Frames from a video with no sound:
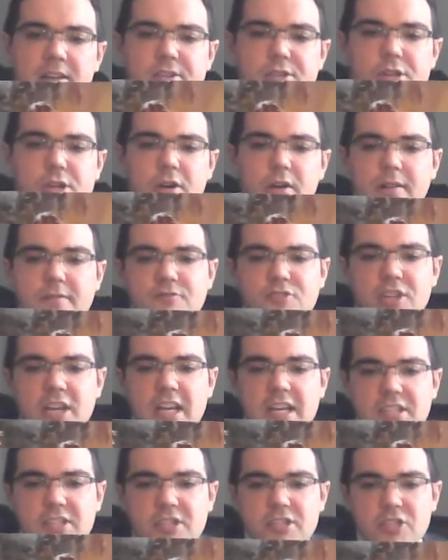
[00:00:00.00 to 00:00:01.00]
two of
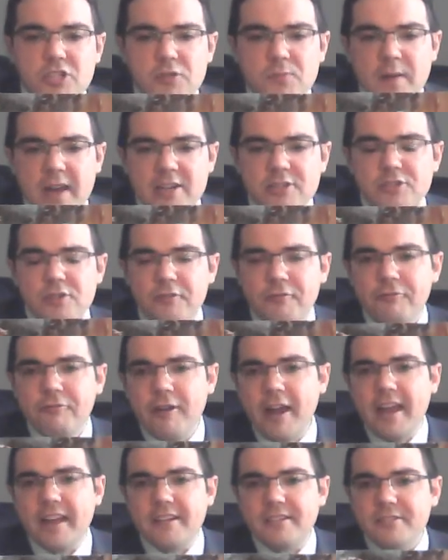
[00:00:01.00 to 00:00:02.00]
Jesus' special
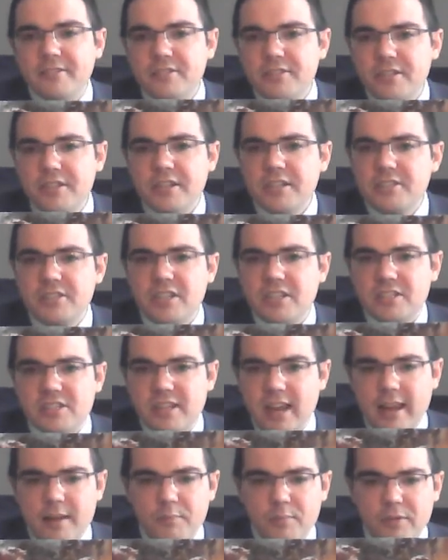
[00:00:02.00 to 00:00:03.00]
friends and his
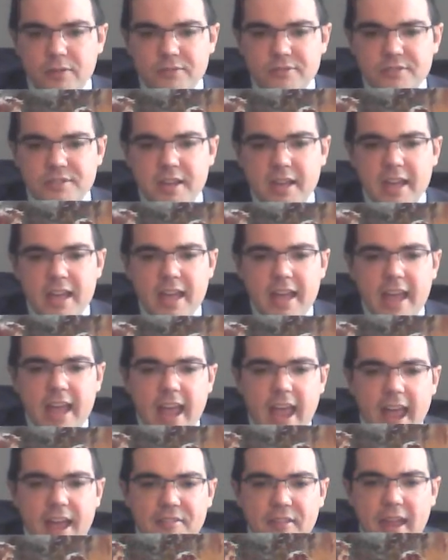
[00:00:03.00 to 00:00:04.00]
disciples.
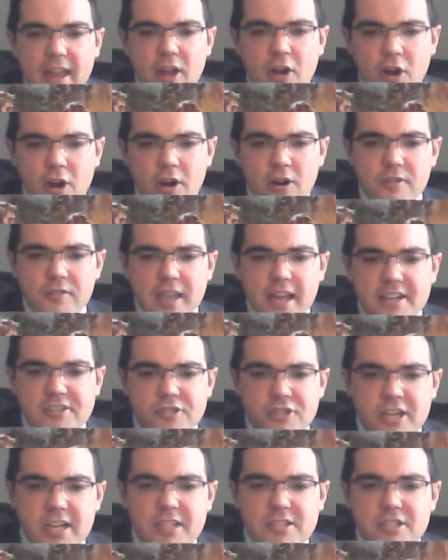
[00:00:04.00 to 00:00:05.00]
And they heard
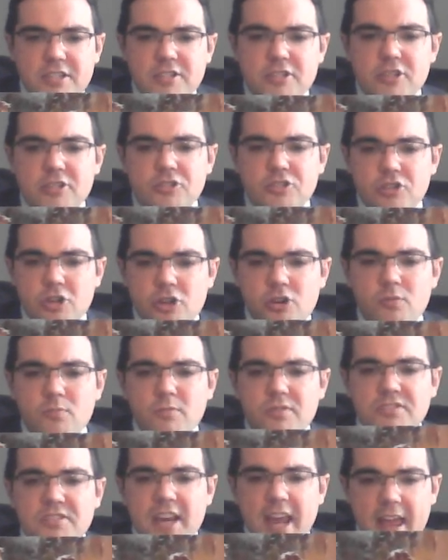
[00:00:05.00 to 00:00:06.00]
that Jesus'
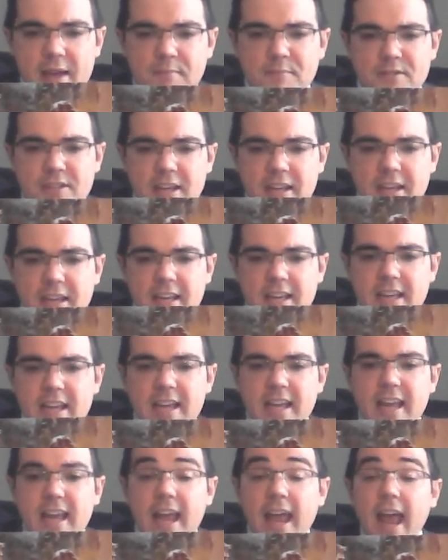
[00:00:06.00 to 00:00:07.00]
tomb was empty,
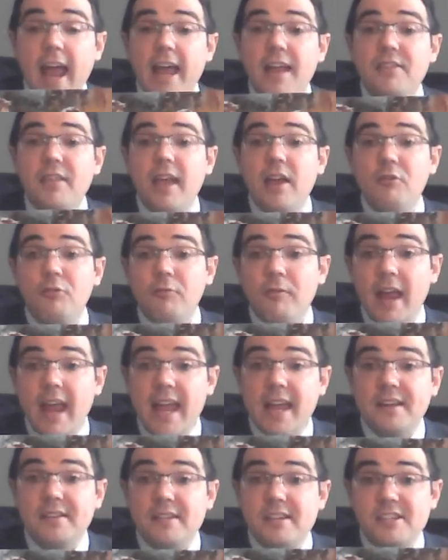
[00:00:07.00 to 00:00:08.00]
and they
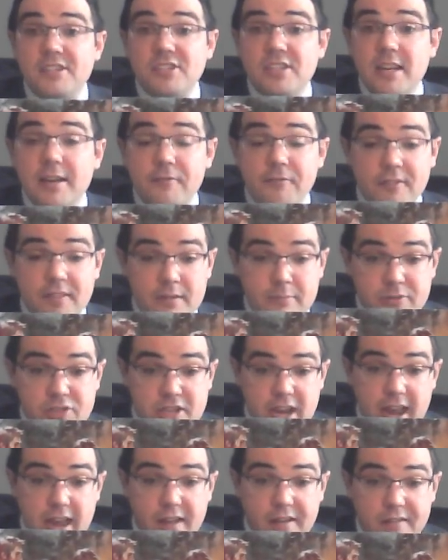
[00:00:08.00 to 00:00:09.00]
ran to see for
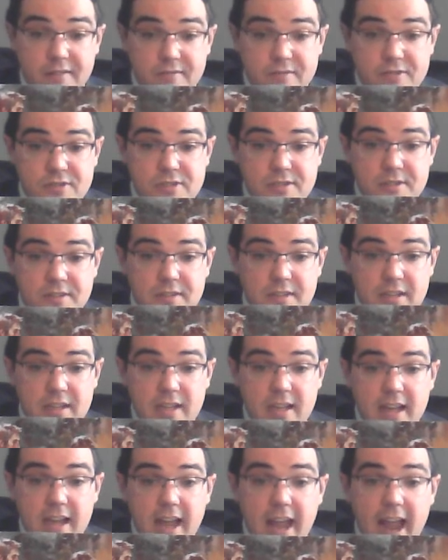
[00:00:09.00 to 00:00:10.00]
themselves.
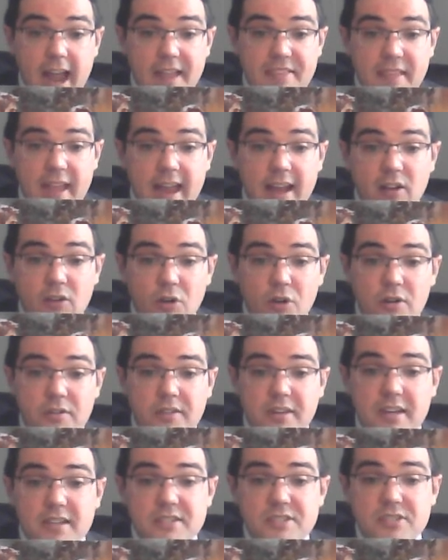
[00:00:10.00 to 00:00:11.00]
And they
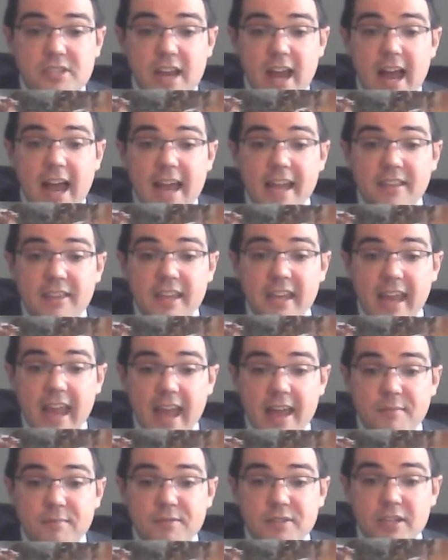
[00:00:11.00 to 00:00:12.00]
looked inside the
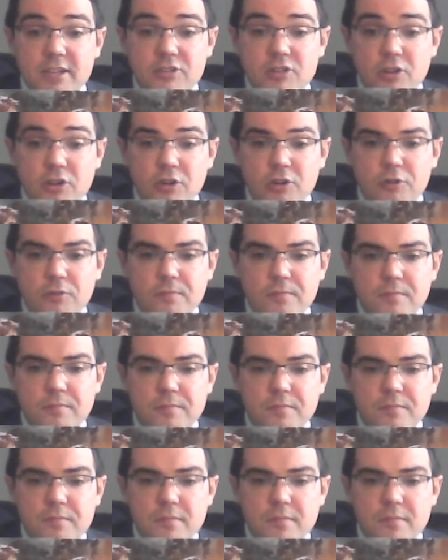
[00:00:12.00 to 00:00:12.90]
empty tomb.